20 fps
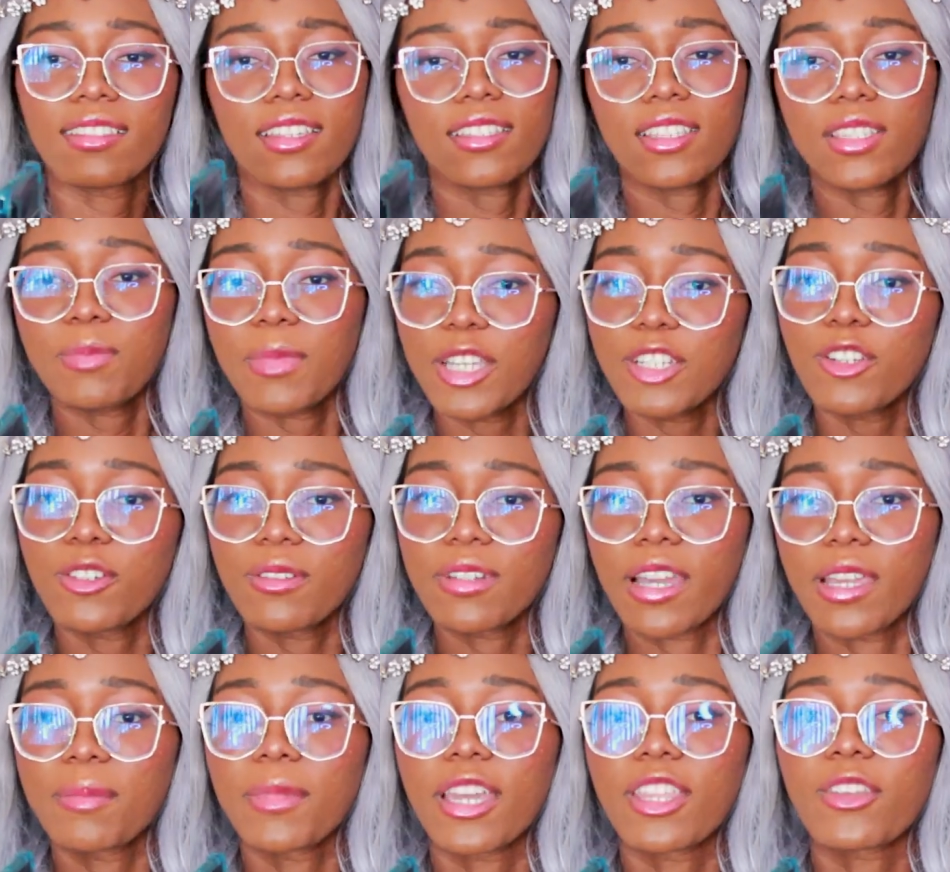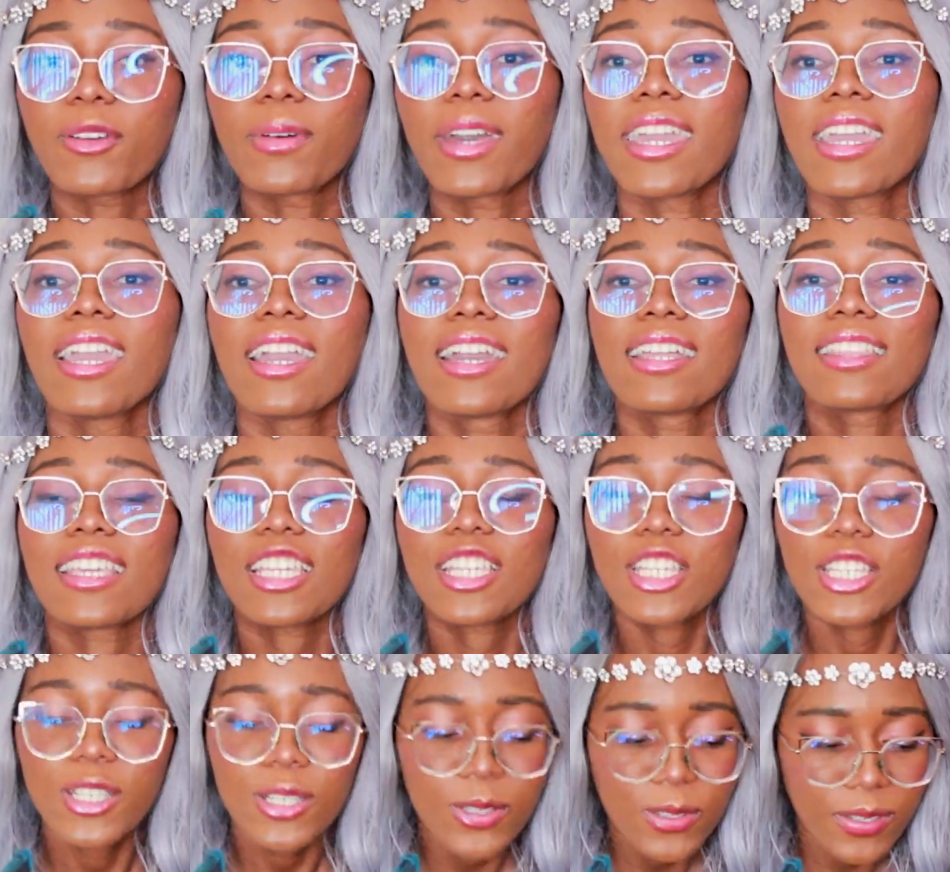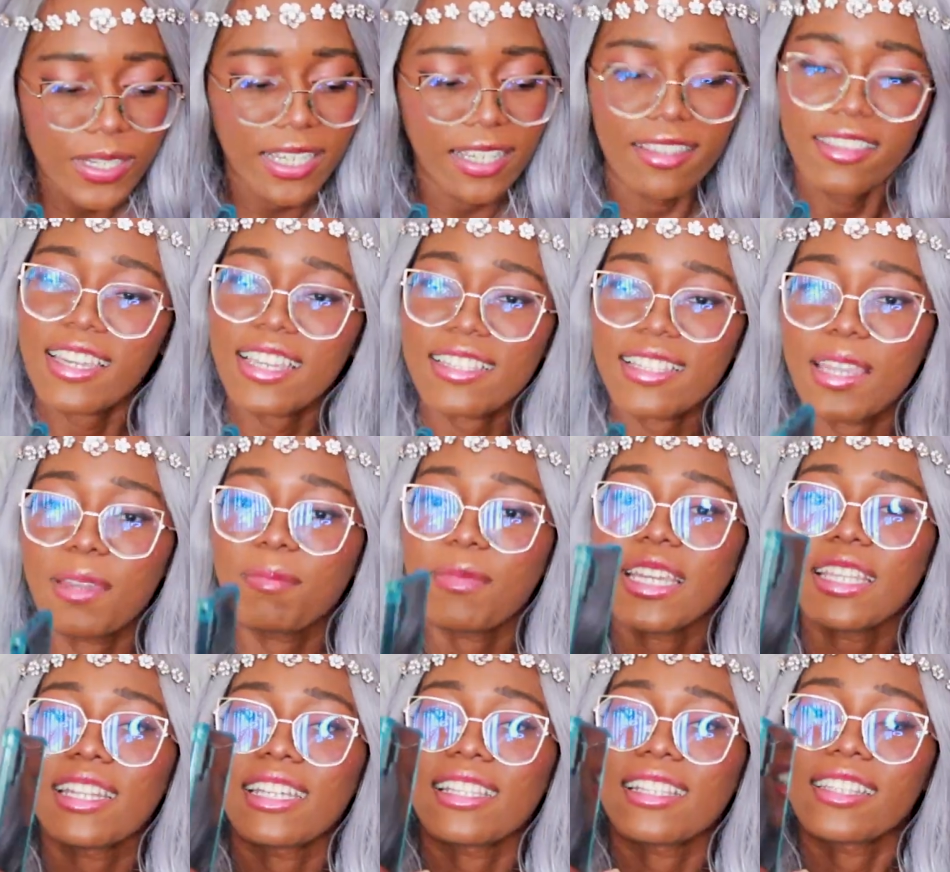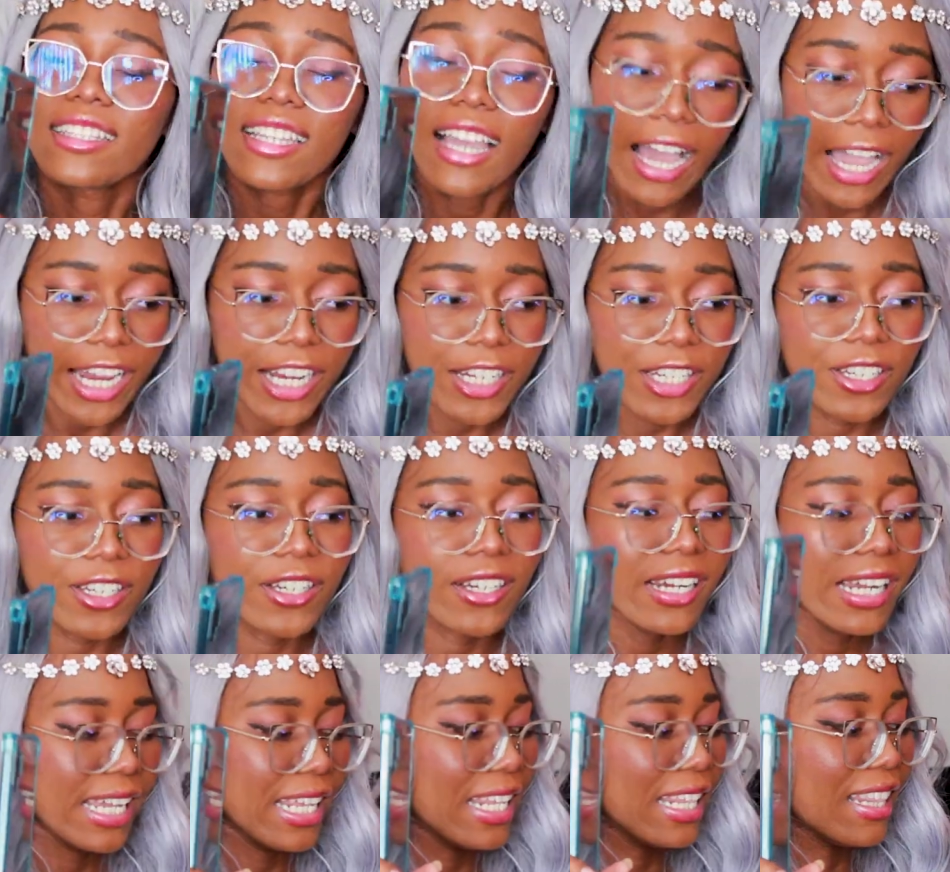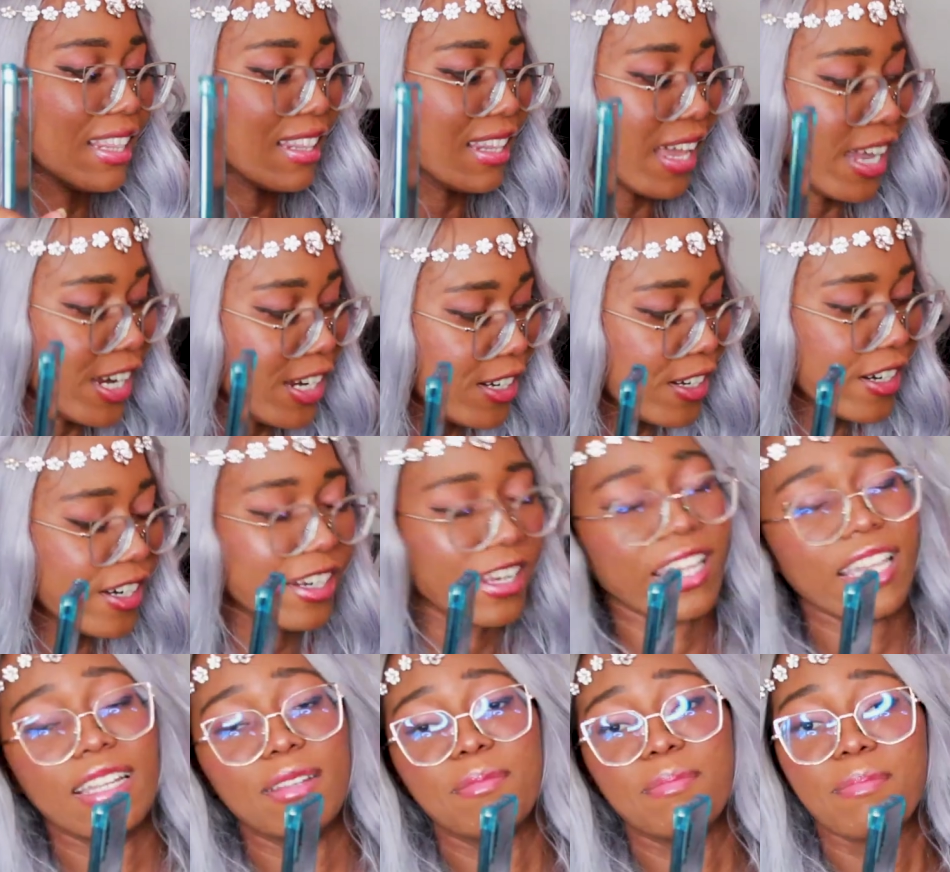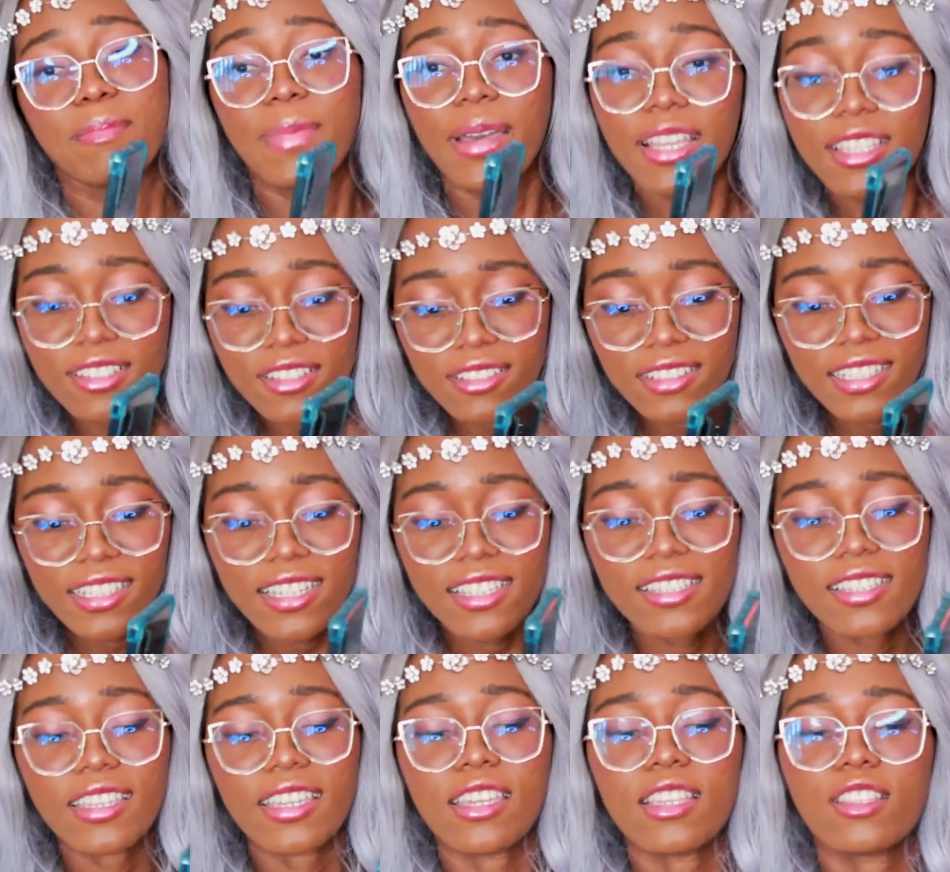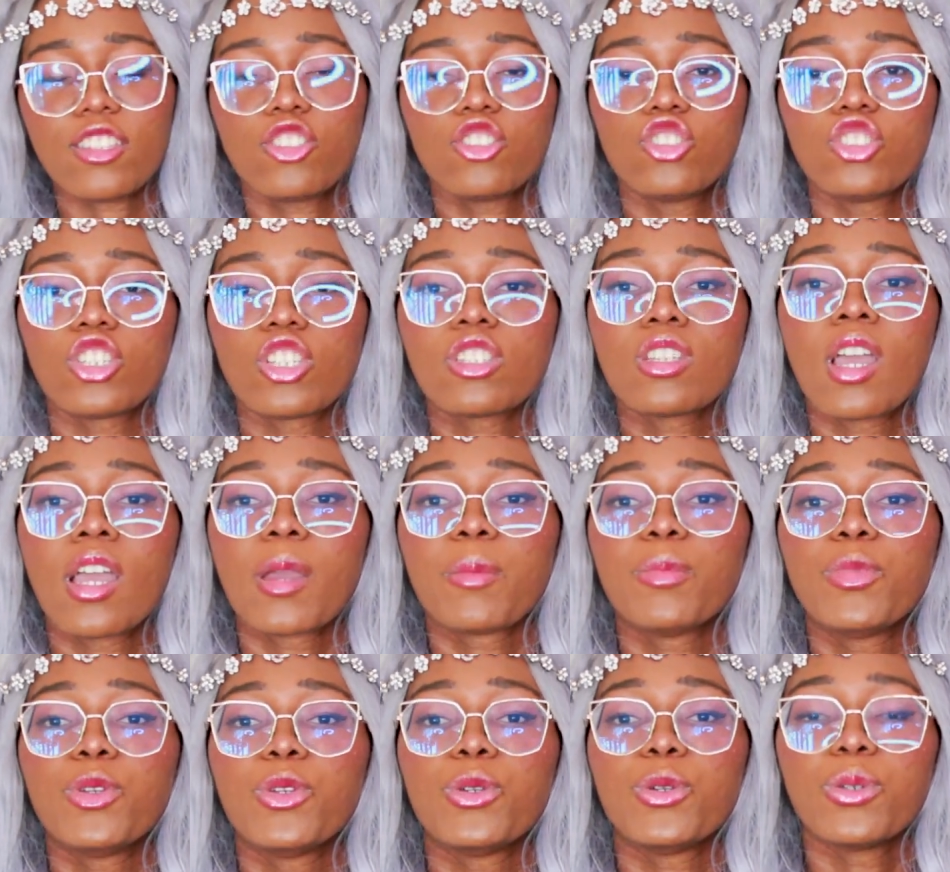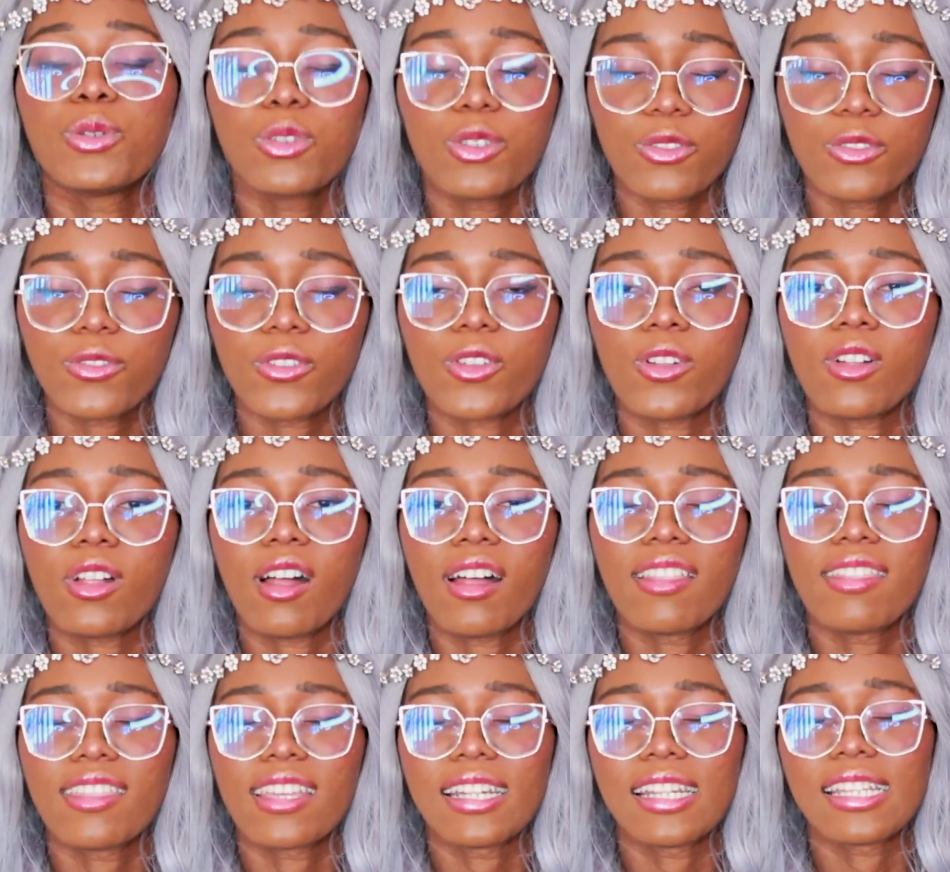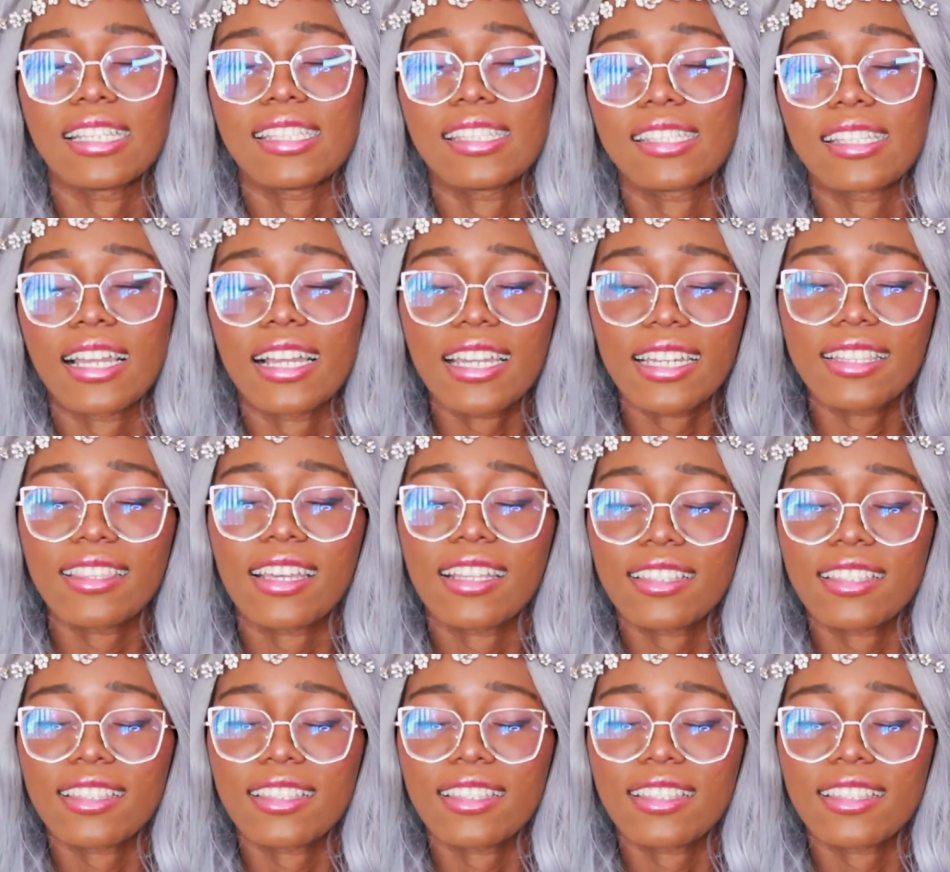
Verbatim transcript: This is my Note nine, by the way. They shrink this and made it tinier and lighter and bezel-less. It's just beautiful on the design.